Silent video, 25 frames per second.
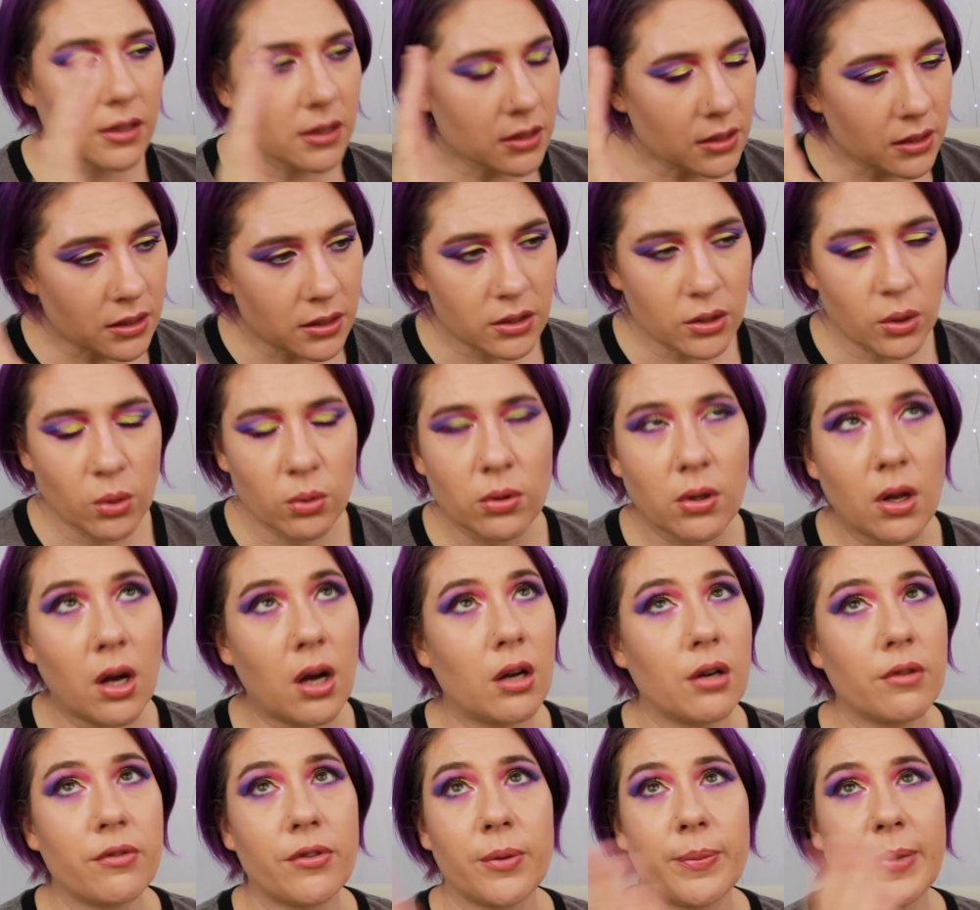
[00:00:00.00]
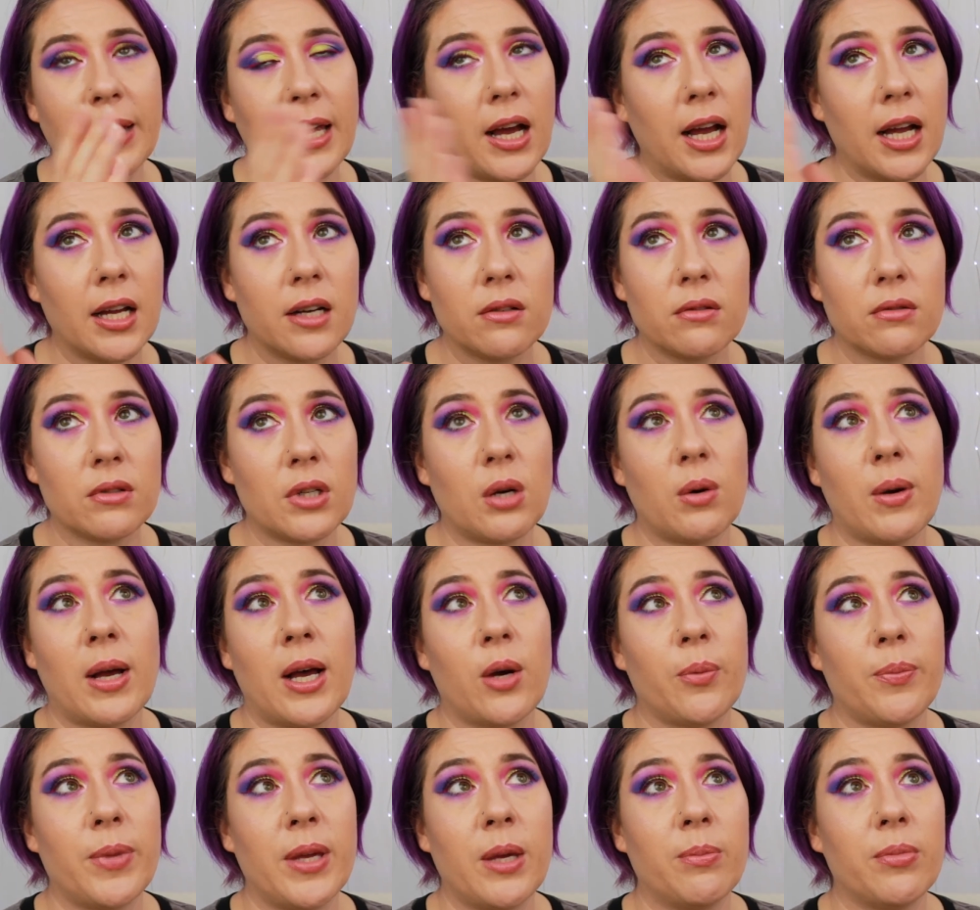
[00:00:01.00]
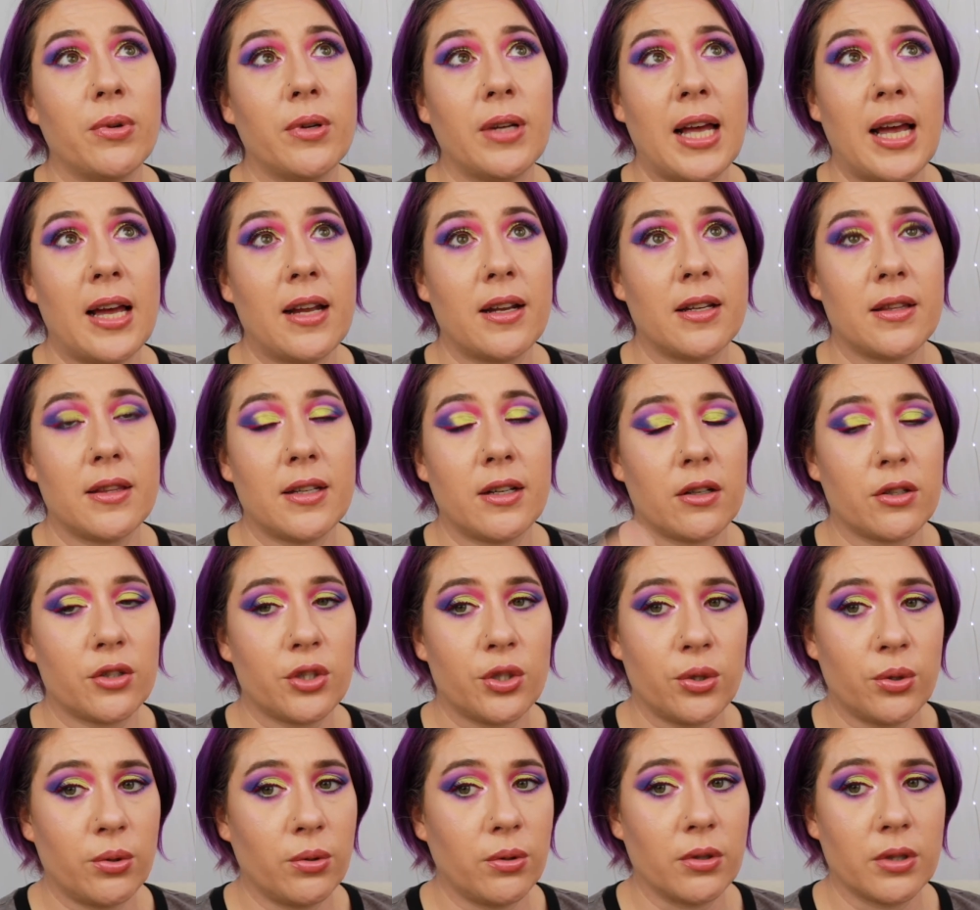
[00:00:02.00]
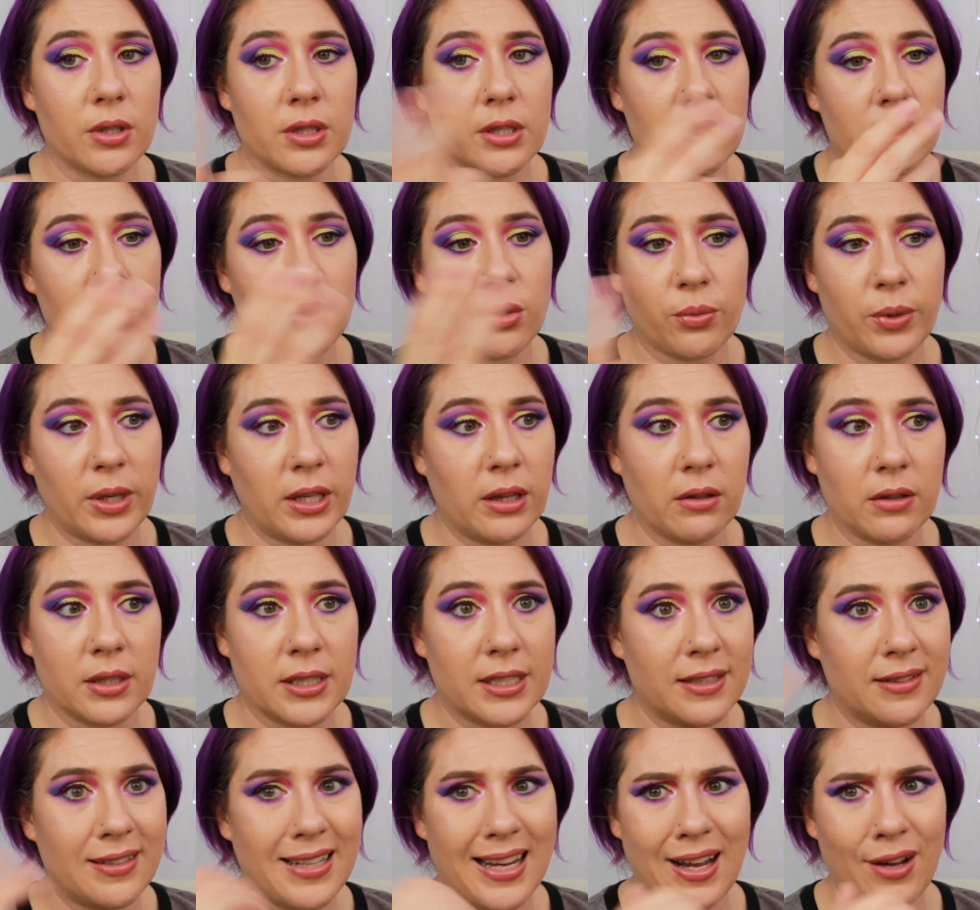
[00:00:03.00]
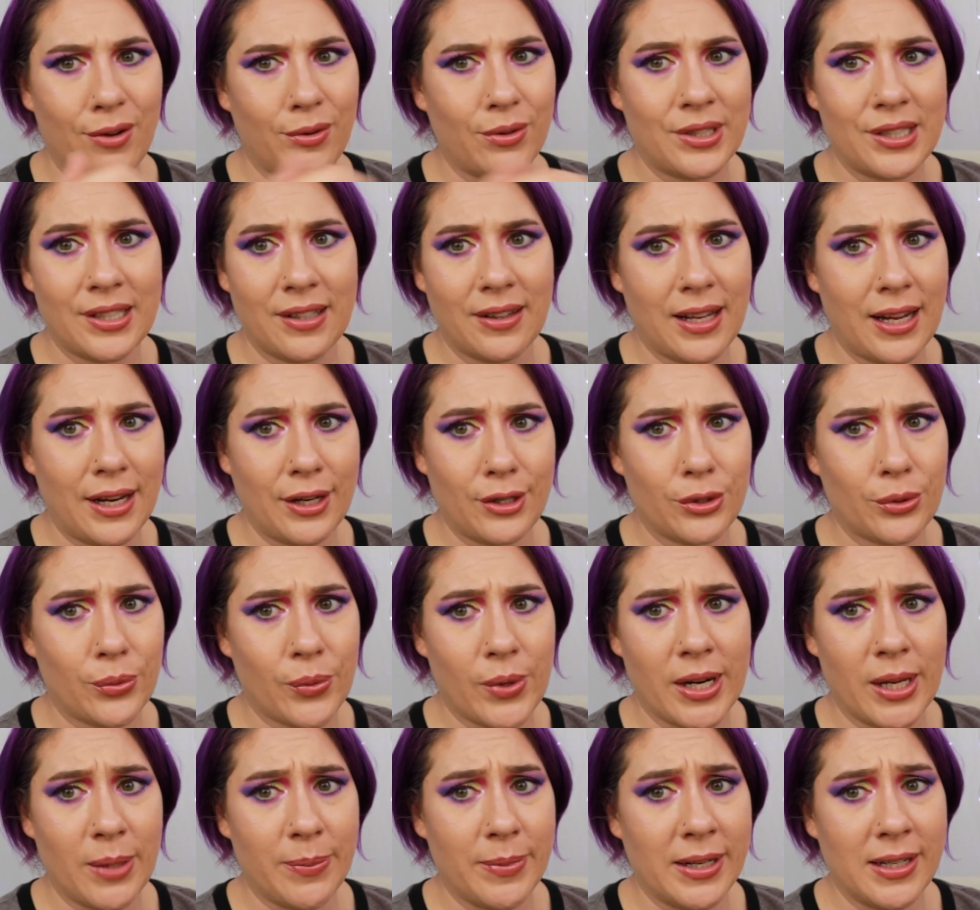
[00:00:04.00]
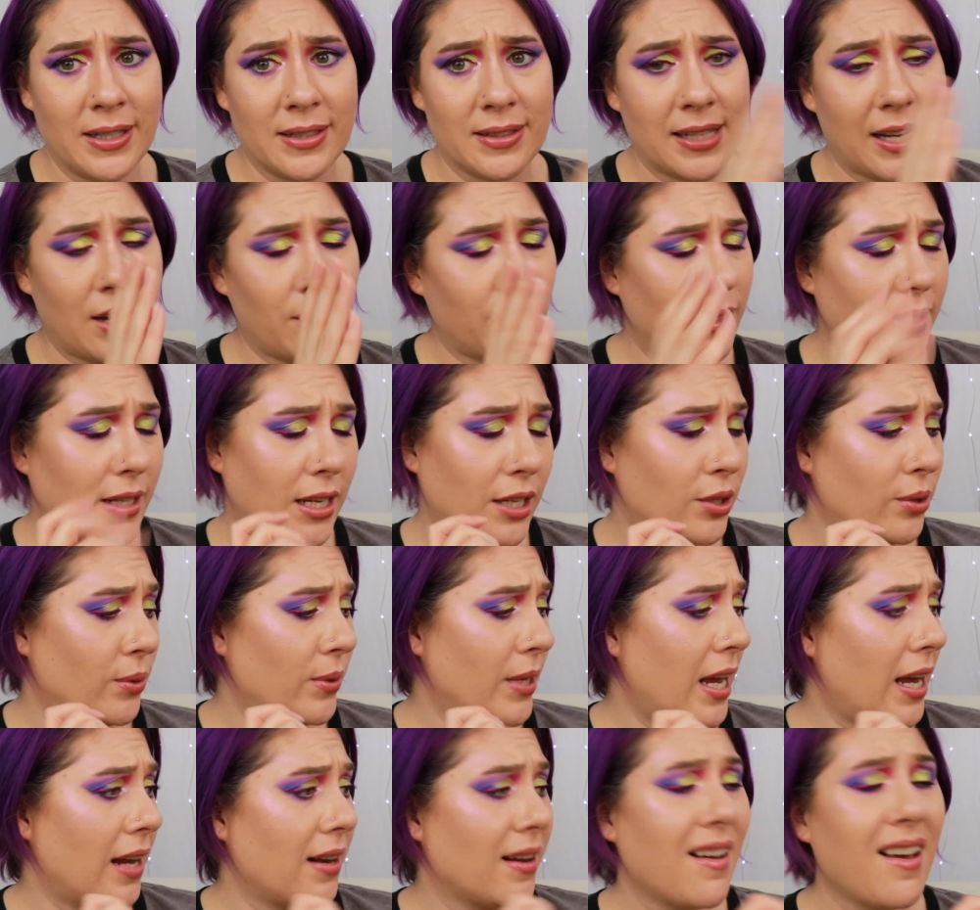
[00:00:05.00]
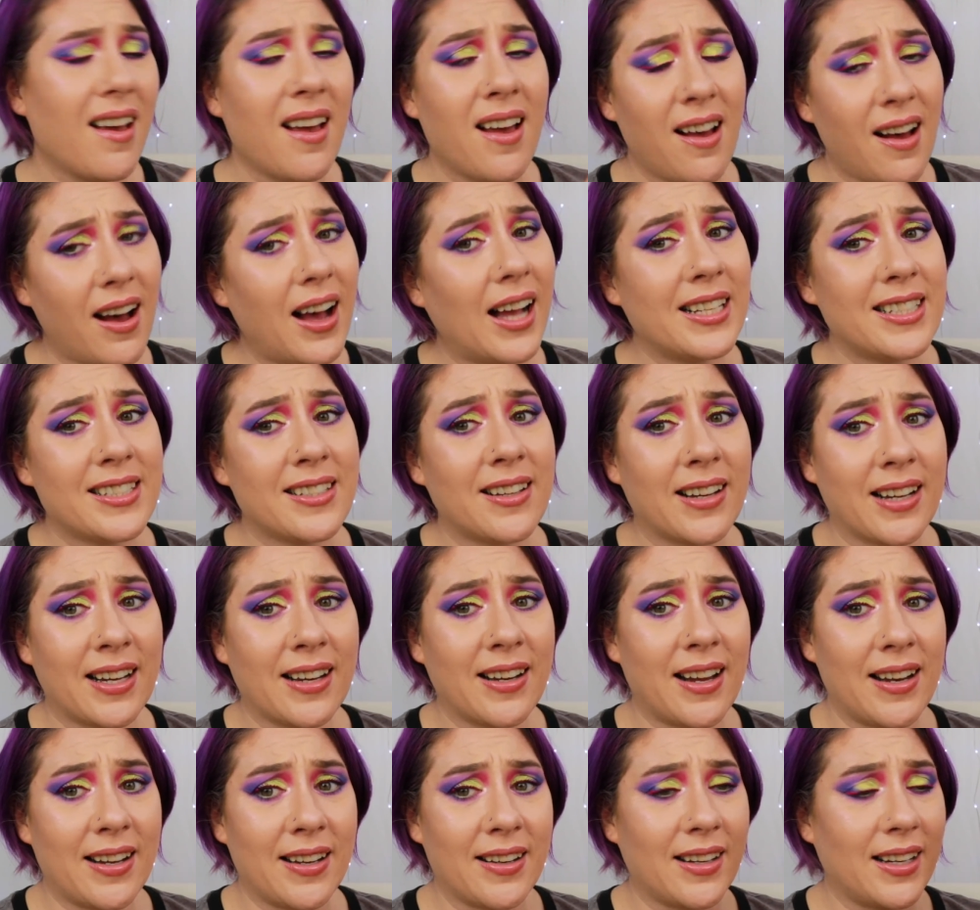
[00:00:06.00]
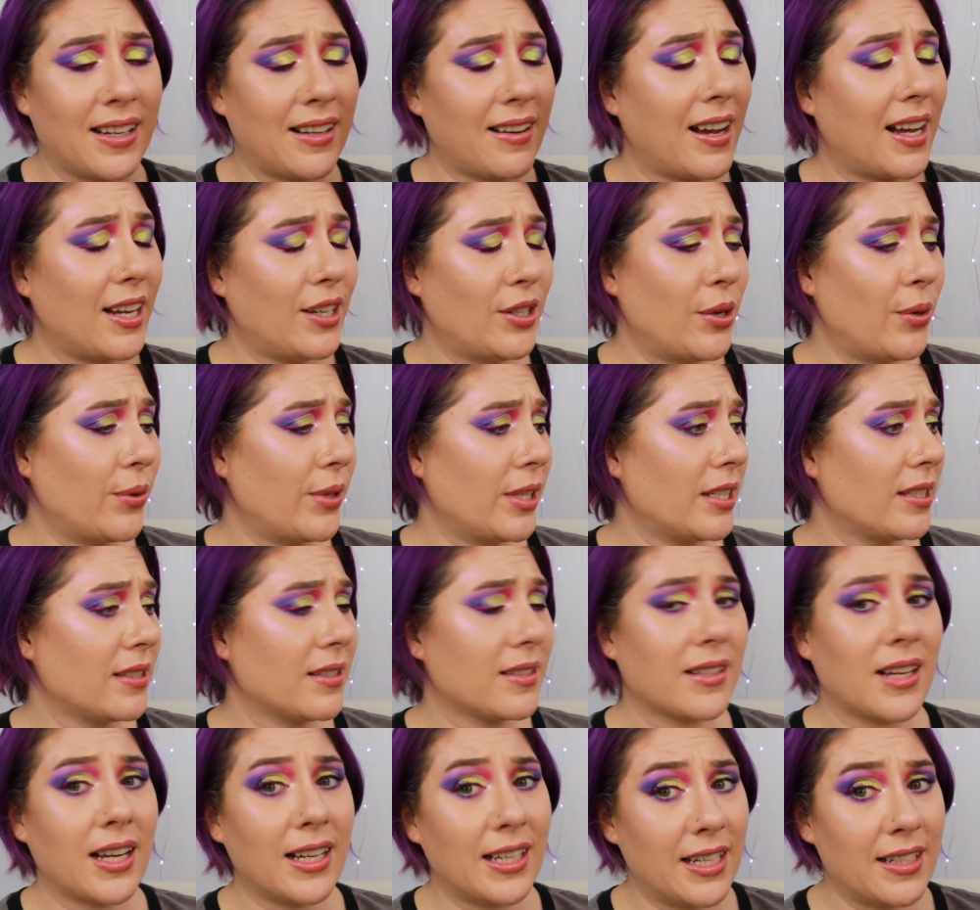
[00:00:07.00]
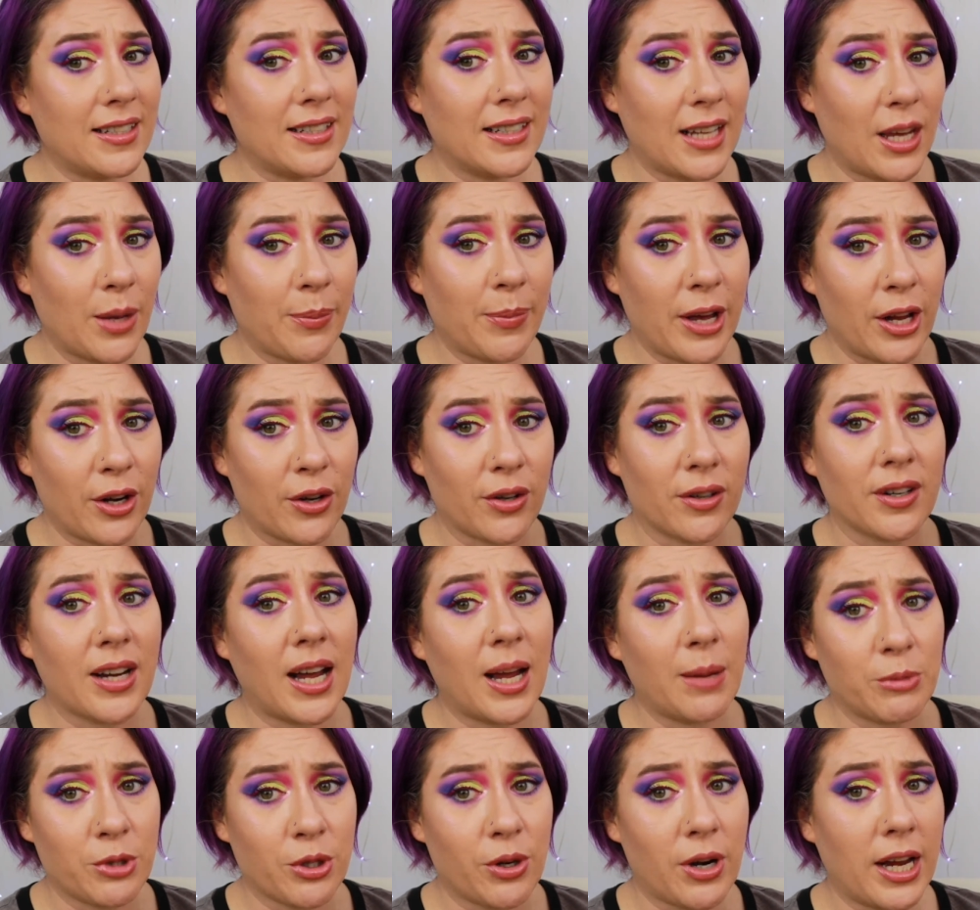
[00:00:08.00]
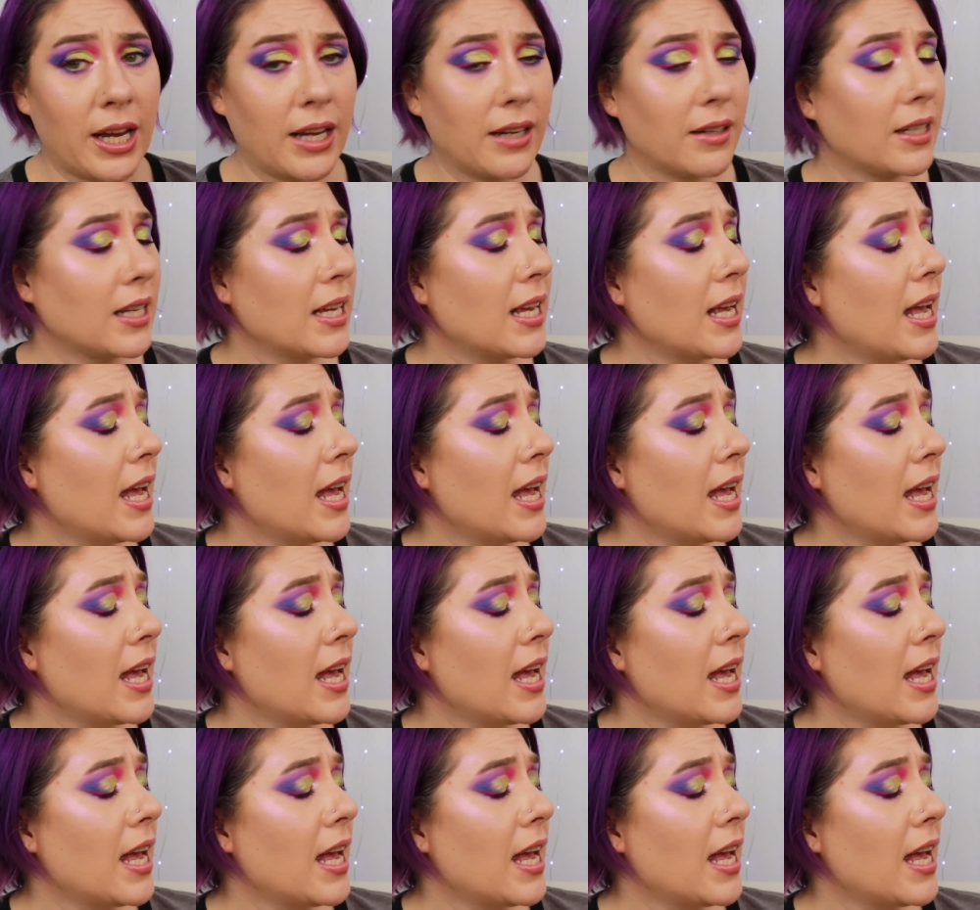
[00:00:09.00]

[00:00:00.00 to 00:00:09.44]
just so long for me. I don't know how people edit their 2 looks, 3 looks down to like 20 minutes. How do they do that? I suck at editing. I know this. I need to get better. I'm trying.